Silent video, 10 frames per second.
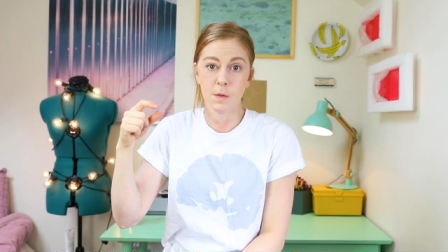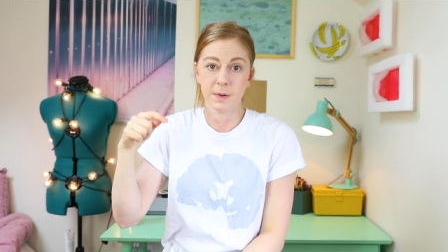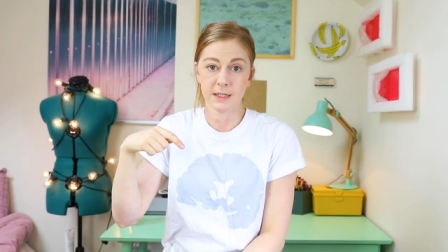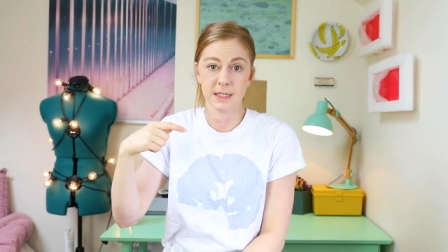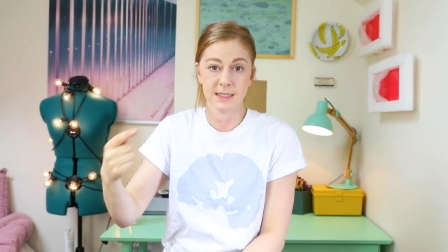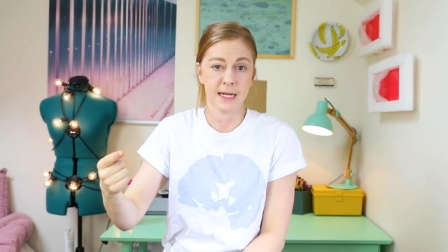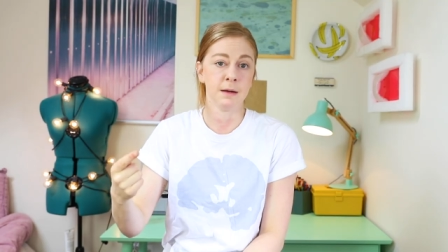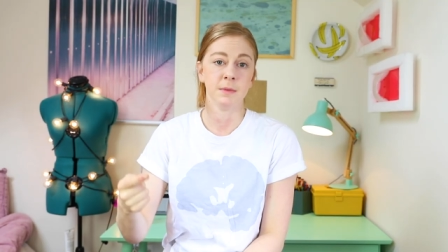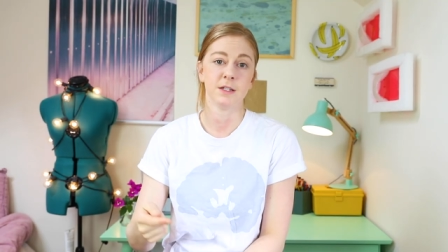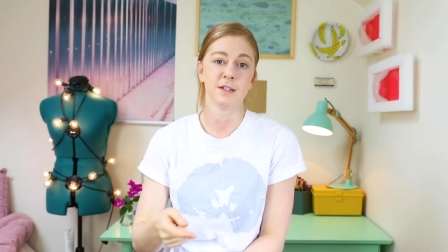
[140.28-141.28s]
hoping to
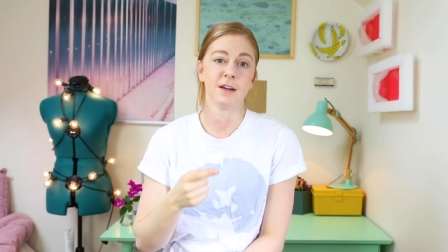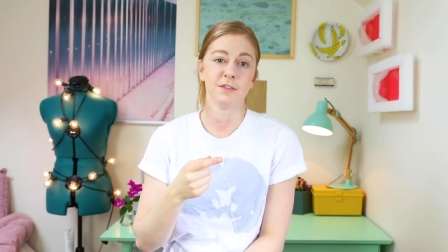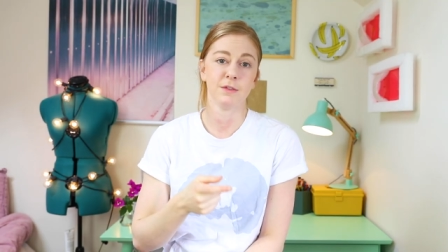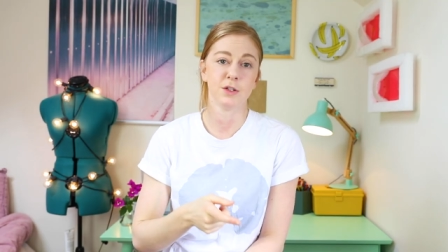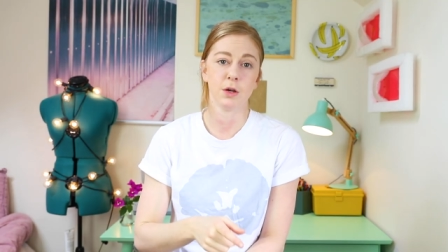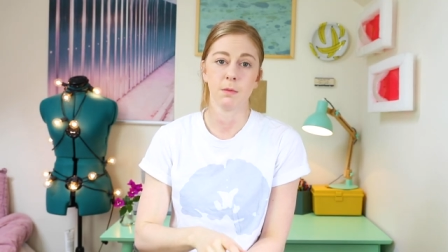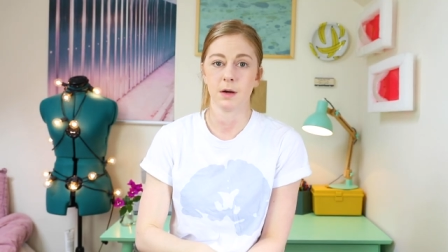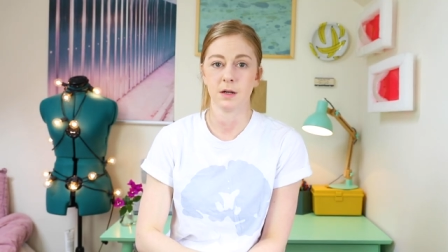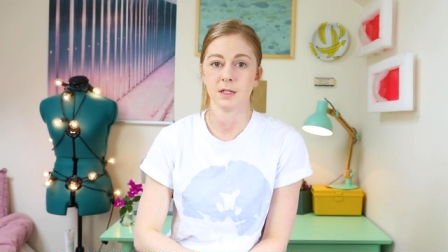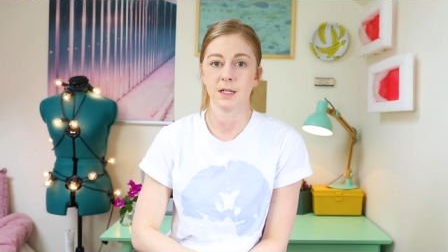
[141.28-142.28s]
damage enough of the
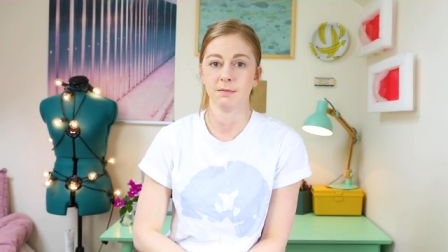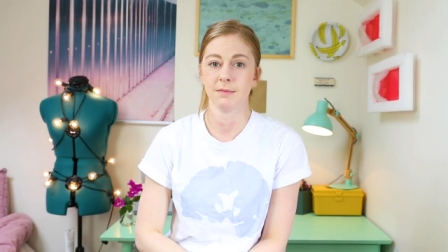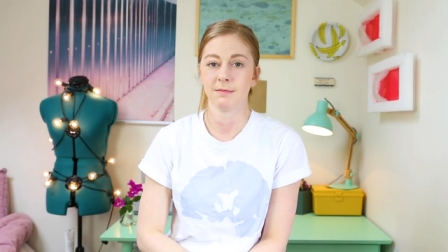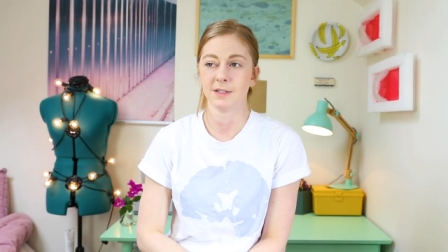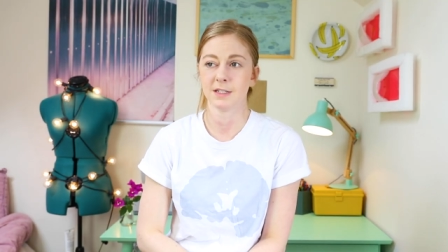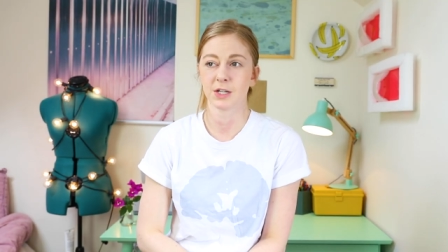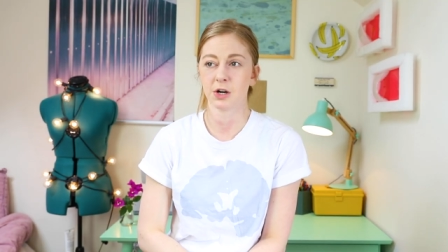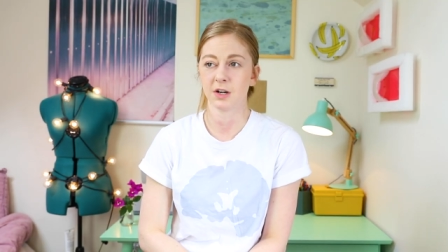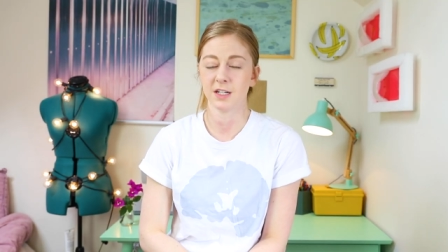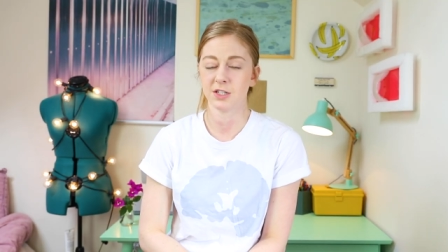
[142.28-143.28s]
tumor to
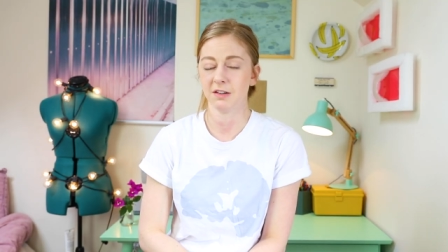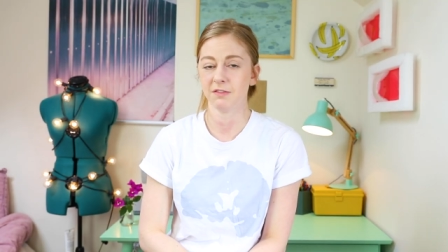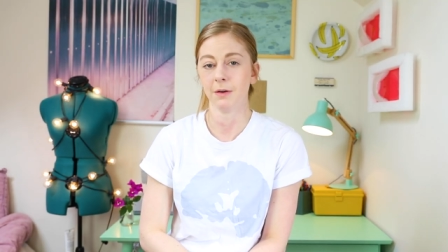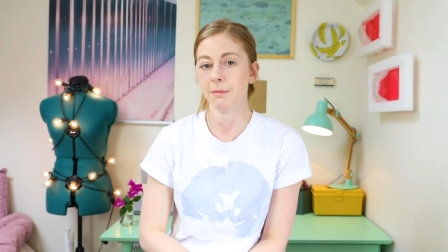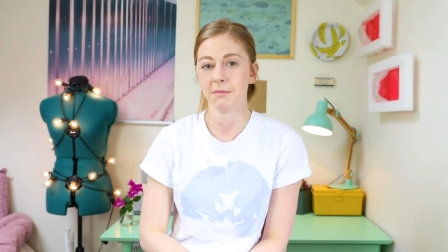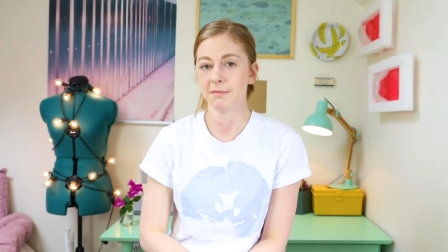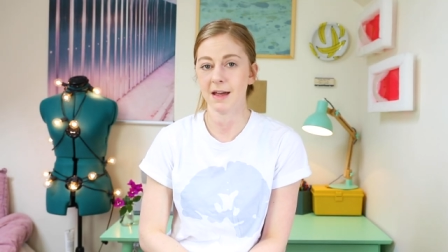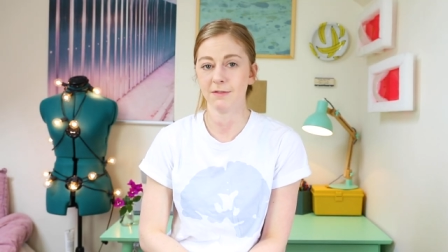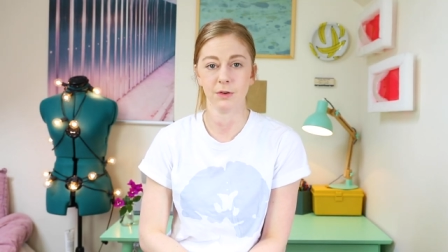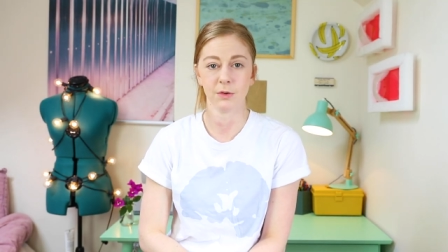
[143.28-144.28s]
discourage it from
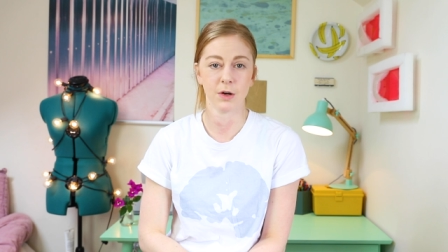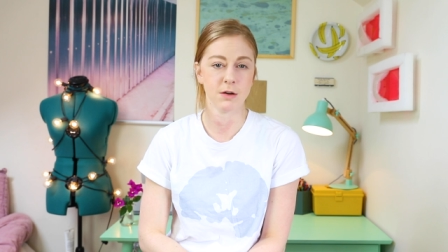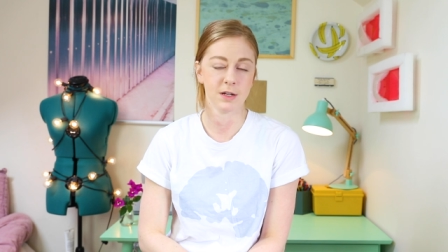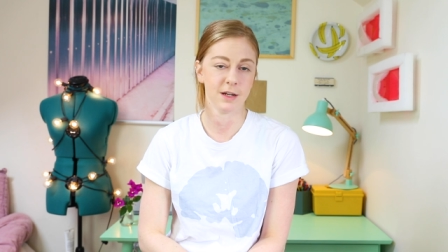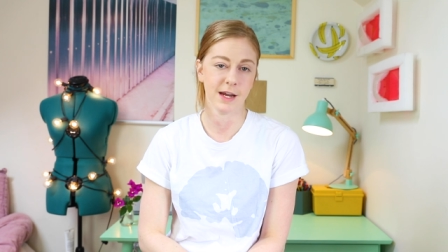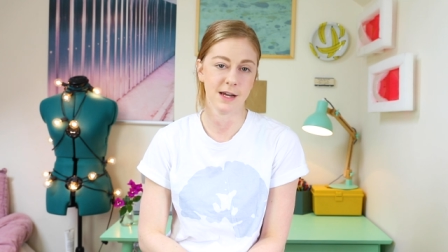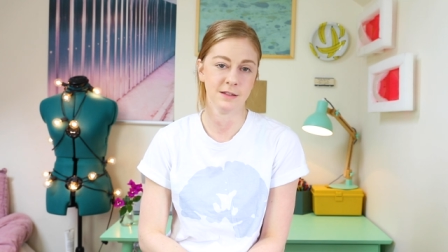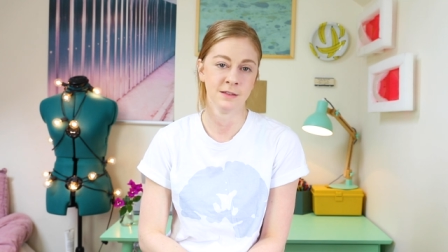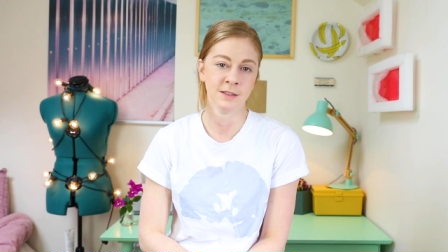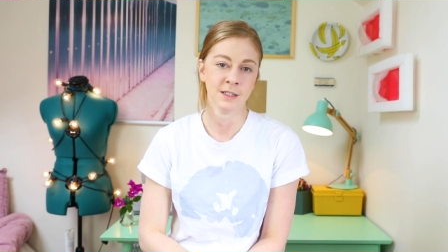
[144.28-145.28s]
ever growing
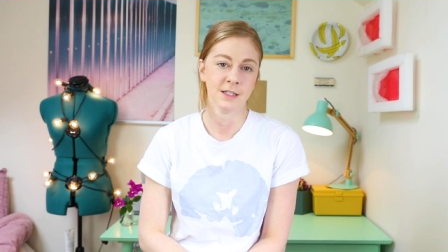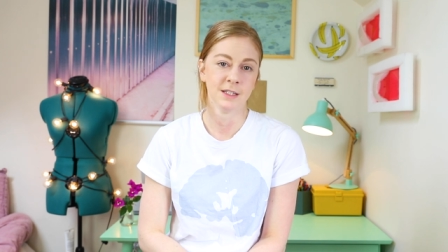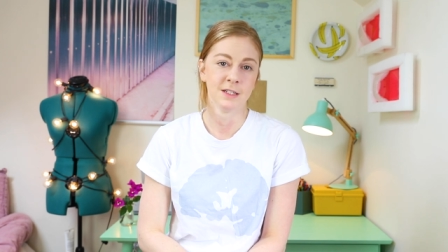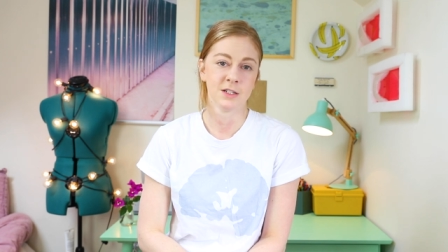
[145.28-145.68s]
again.